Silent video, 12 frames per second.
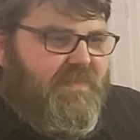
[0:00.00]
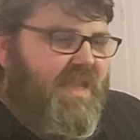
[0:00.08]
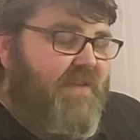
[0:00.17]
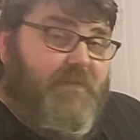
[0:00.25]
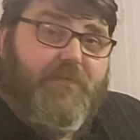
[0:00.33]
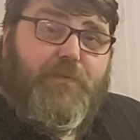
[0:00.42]

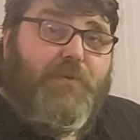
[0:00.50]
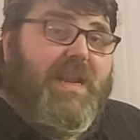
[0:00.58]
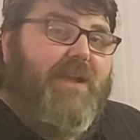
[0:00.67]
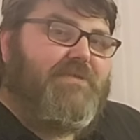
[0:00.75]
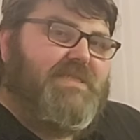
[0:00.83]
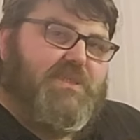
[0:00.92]
For full
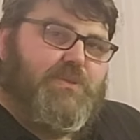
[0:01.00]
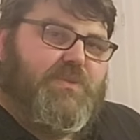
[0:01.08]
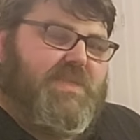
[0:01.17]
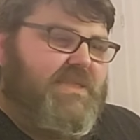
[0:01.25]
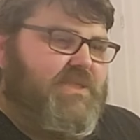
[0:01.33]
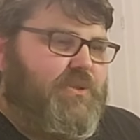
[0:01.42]
clarity, this was
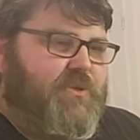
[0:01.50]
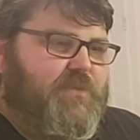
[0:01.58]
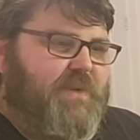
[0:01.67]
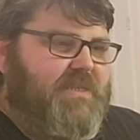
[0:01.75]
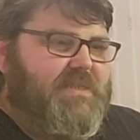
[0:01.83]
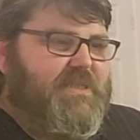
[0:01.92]
sent to us
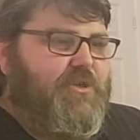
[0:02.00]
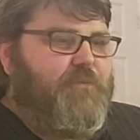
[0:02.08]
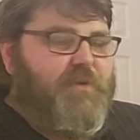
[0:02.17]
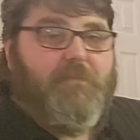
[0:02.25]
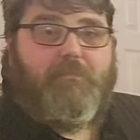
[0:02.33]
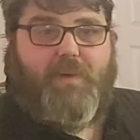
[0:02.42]
by
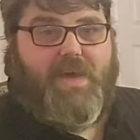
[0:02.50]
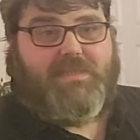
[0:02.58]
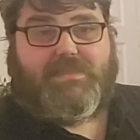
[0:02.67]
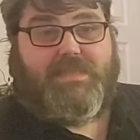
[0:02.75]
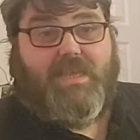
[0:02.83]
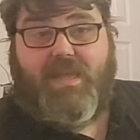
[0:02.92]
Silbird,
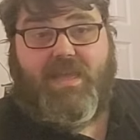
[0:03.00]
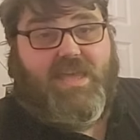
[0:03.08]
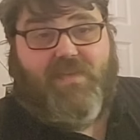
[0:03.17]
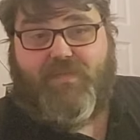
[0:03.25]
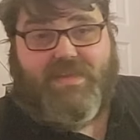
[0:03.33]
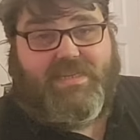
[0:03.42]
but
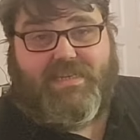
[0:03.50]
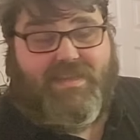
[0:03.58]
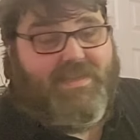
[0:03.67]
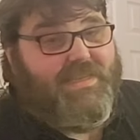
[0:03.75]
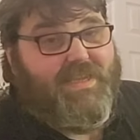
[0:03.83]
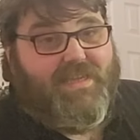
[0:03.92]
if I didn't
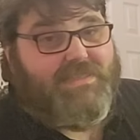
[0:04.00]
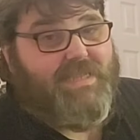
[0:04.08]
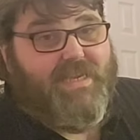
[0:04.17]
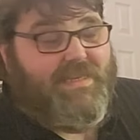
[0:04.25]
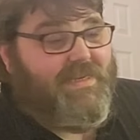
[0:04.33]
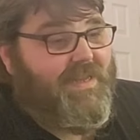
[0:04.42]
like it, I'd say
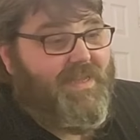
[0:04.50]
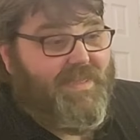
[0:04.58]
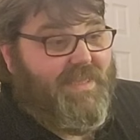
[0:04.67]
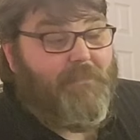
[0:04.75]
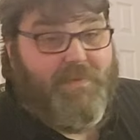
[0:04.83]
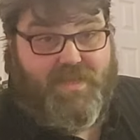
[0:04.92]
I didn't
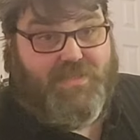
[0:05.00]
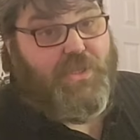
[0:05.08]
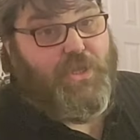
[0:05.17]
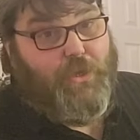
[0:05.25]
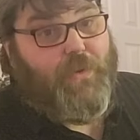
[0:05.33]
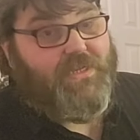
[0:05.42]
like it, but I
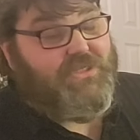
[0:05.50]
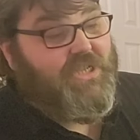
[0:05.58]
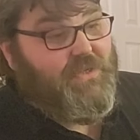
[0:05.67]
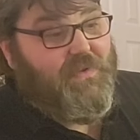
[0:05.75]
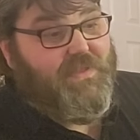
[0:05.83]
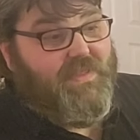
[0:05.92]
do. I
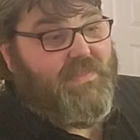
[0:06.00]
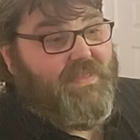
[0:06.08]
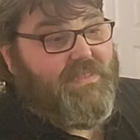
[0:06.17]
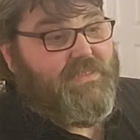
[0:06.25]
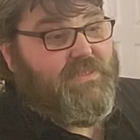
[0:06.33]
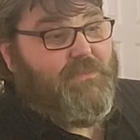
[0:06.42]
genuinely think
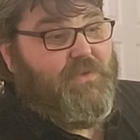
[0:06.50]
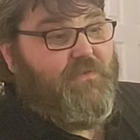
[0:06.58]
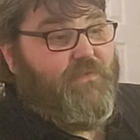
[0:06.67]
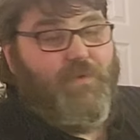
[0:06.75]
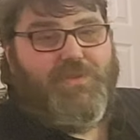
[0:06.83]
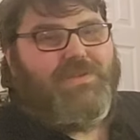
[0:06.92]
this is a
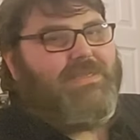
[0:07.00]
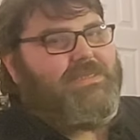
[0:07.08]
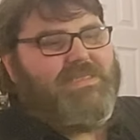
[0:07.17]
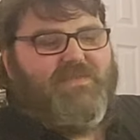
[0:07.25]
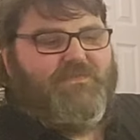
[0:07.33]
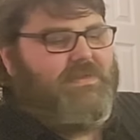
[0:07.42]
beautiful one. You can
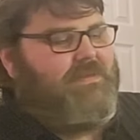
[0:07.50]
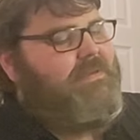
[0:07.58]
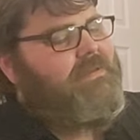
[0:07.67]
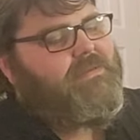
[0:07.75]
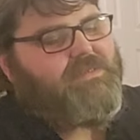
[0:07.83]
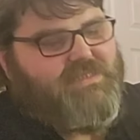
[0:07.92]
see
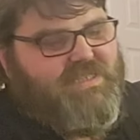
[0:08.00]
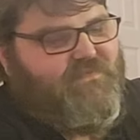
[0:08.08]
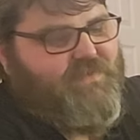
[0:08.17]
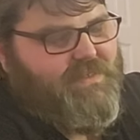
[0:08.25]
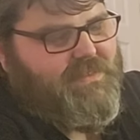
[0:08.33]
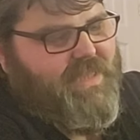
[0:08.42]

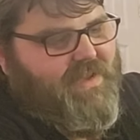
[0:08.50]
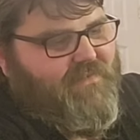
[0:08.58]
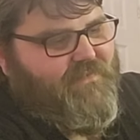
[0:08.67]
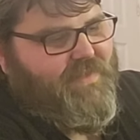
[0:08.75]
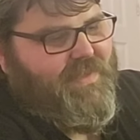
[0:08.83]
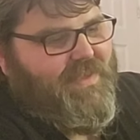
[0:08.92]
for
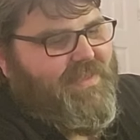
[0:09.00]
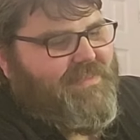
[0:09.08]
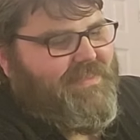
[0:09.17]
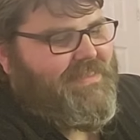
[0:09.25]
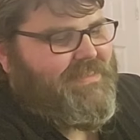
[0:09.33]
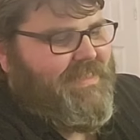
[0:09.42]
yourself.
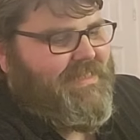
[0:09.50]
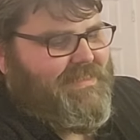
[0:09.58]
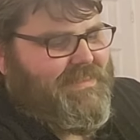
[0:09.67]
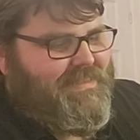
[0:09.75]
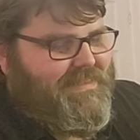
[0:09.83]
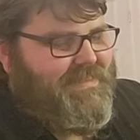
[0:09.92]

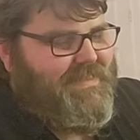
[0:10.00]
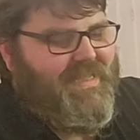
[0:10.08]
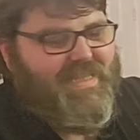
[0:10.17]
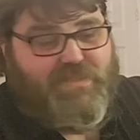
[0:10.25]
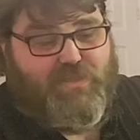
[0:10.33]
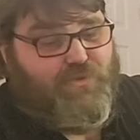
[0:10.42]

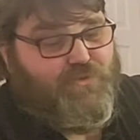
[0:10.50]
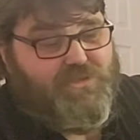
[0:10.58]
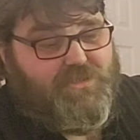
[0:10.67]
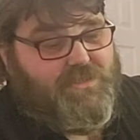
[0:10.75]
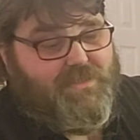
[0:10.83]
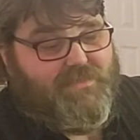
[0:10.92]
It's
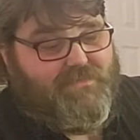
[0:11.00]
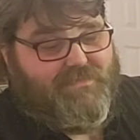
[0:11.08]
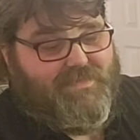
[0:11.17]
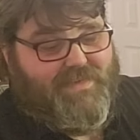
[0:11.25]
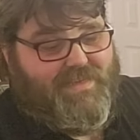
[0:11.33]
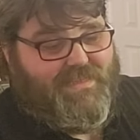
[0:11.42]
gorgeous,
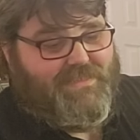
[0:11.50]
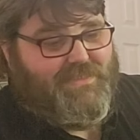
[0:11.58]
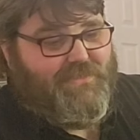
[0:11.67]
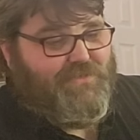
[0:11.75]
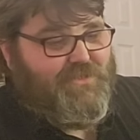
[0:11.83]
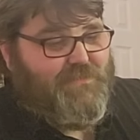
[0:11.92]
right? It's
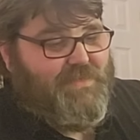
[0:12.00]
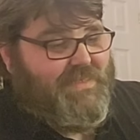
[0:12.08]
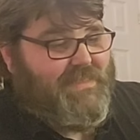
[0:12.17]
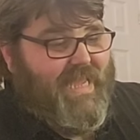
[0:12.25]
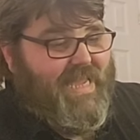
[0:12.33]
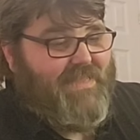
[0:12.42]
not just me
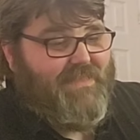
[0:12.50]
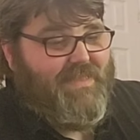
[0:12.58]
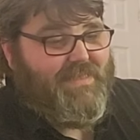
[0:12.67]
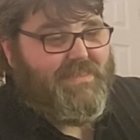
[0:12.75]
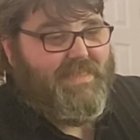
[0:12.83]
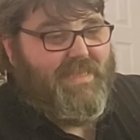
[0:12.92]
saying
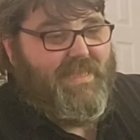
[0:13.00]
this.